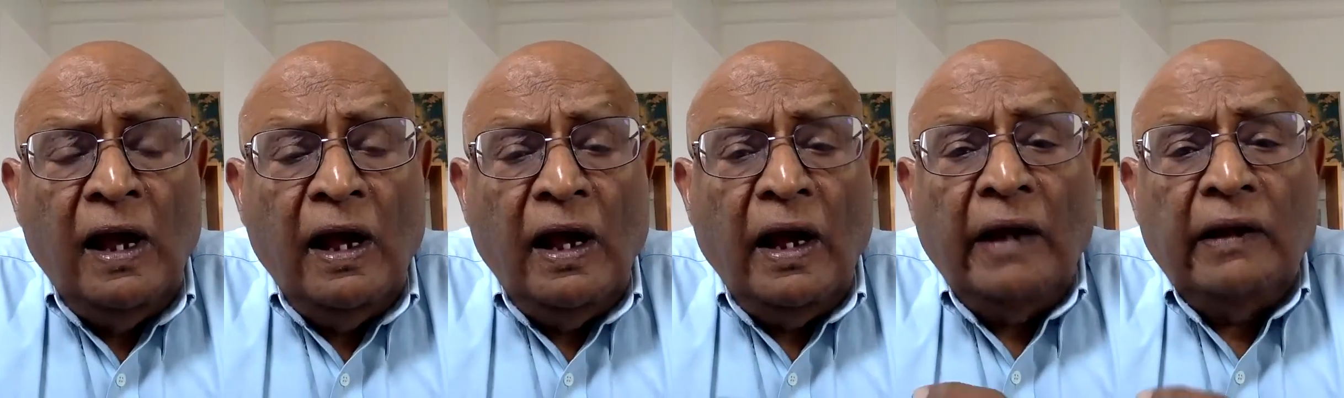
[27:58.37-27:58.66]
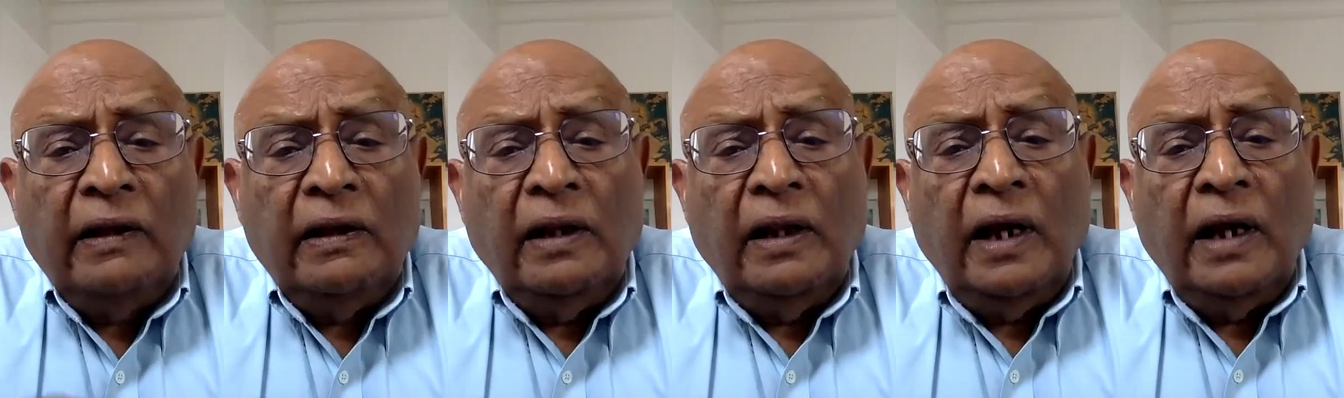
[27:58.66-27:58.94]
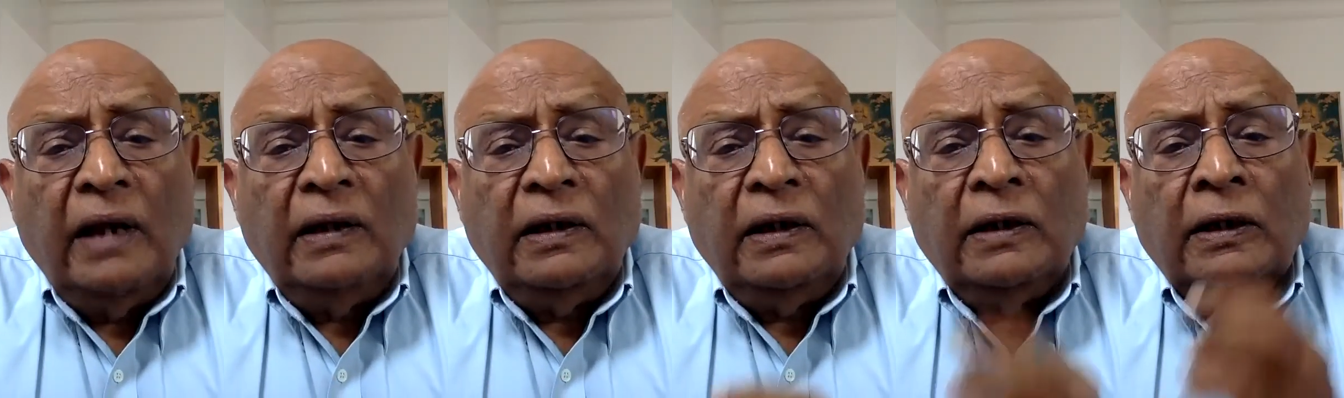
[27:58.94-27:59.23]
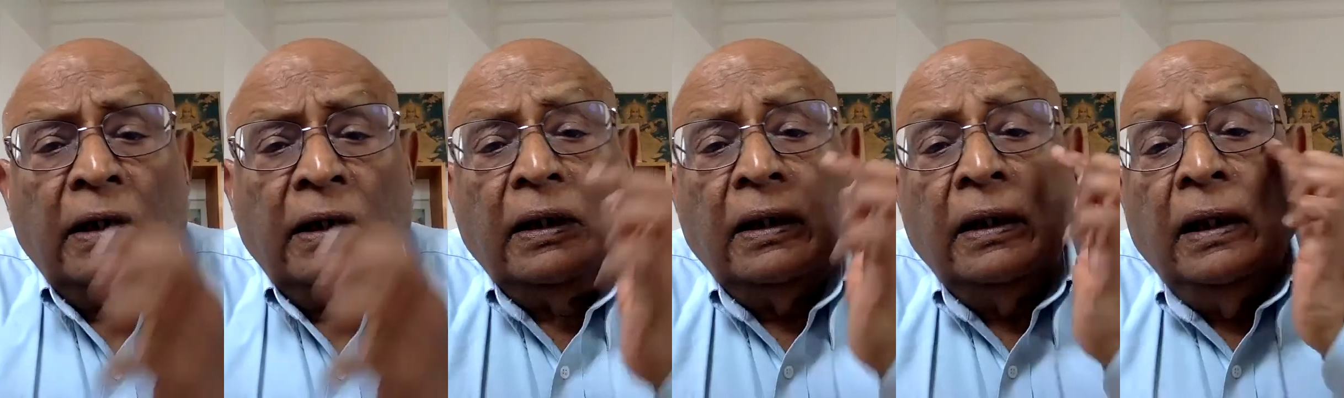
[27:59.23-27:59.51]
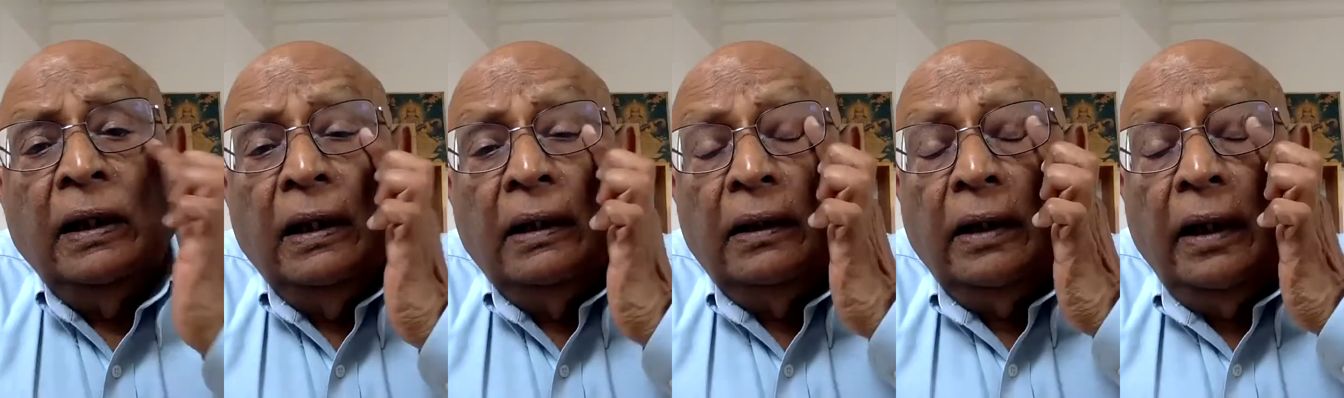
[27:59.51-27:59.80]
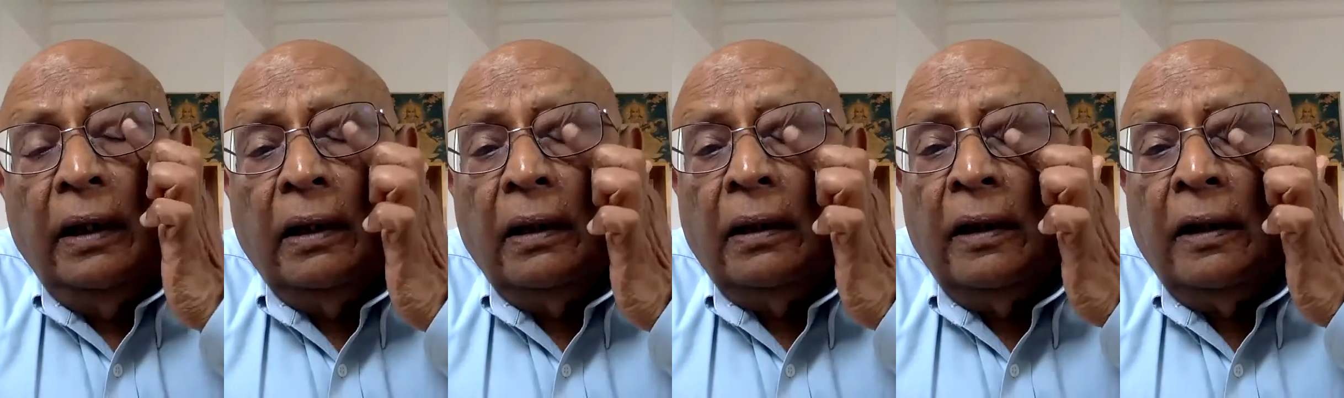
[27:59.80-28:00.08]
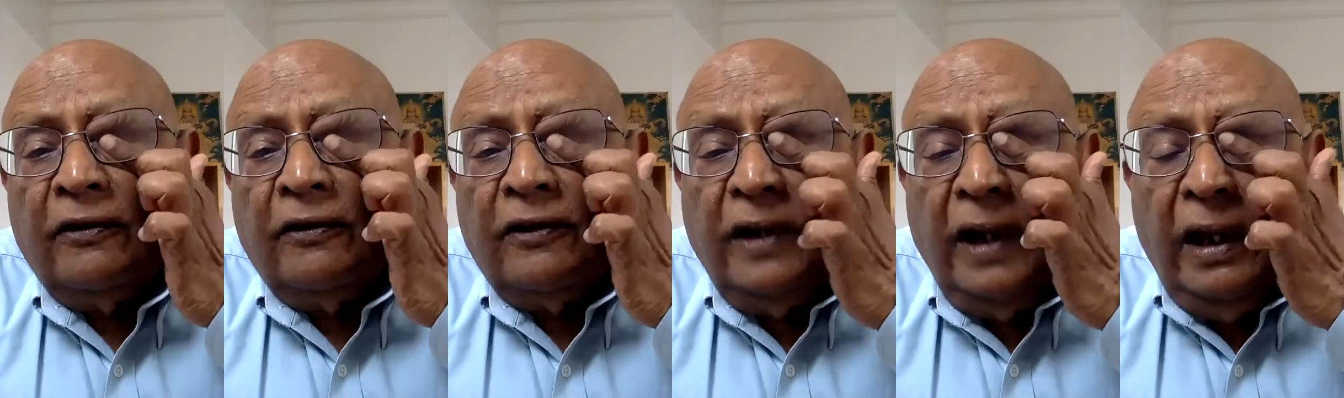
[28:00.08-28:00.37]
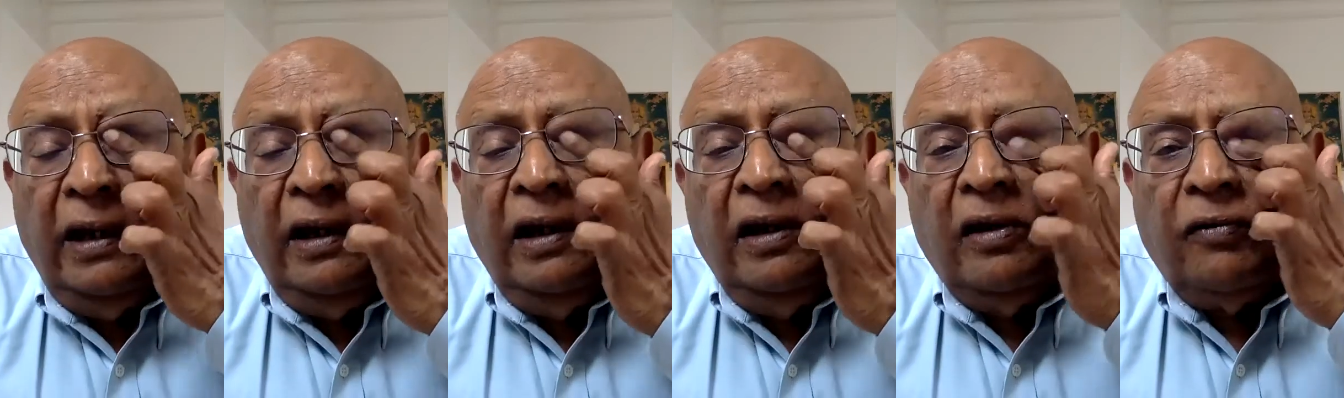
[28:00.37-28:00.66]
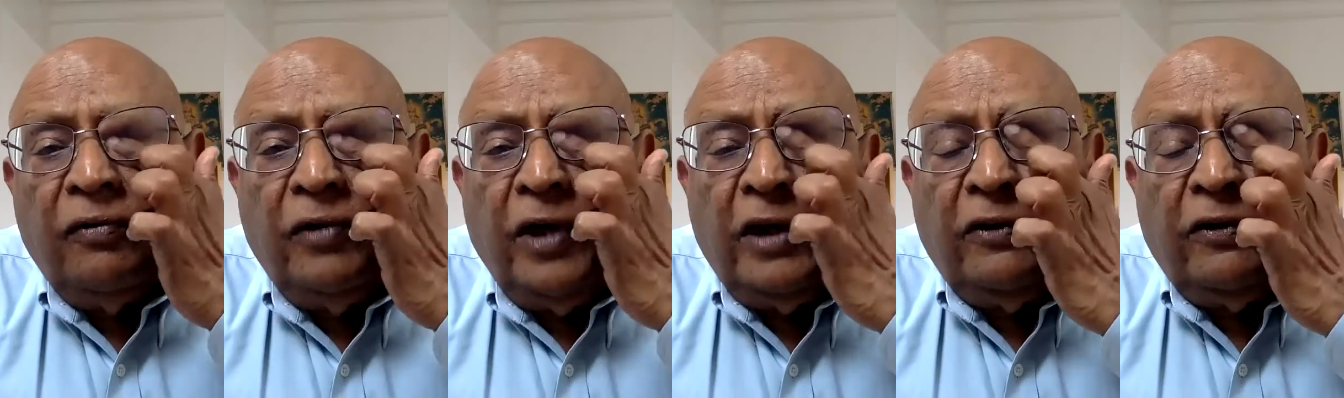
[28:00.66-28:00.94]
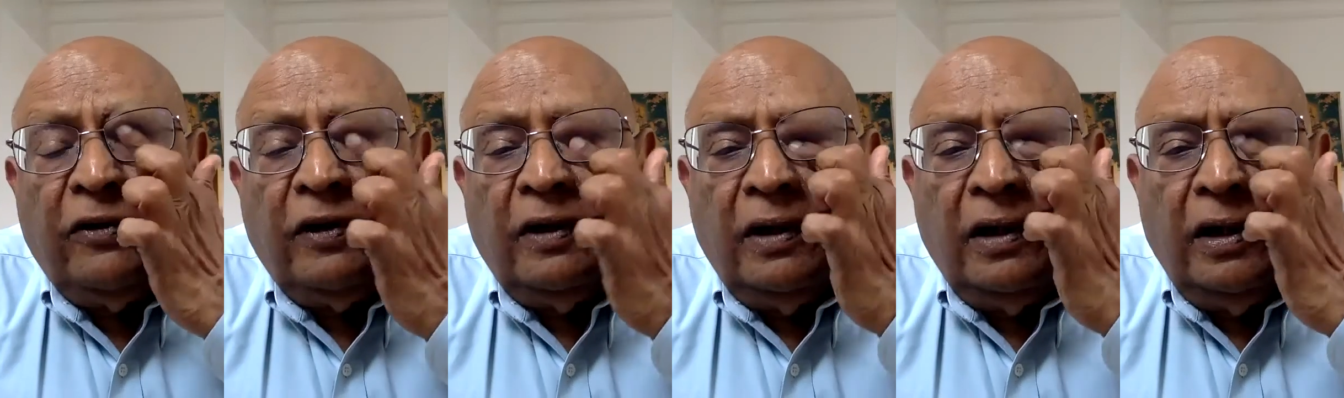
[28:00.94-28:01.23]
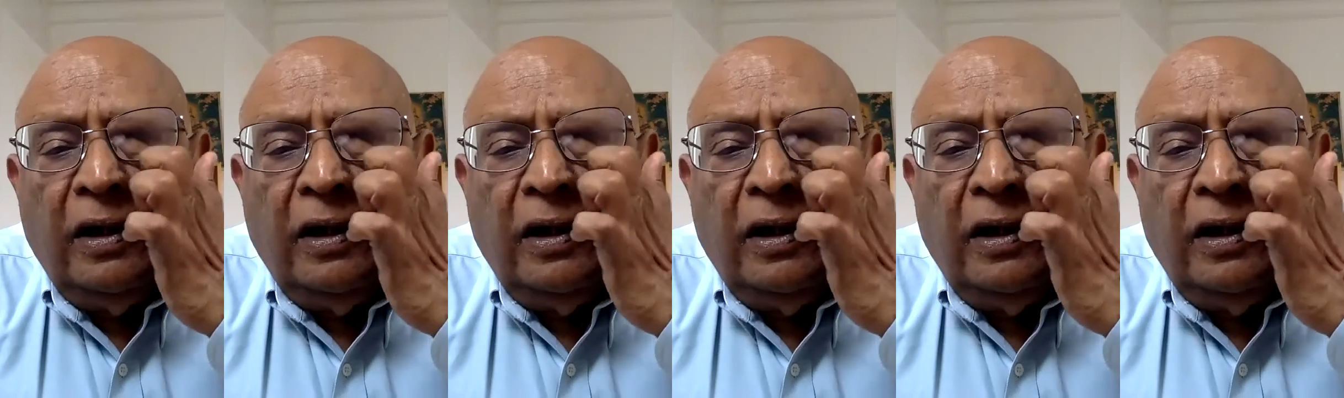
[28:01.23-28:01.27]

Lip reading: and that the state intervention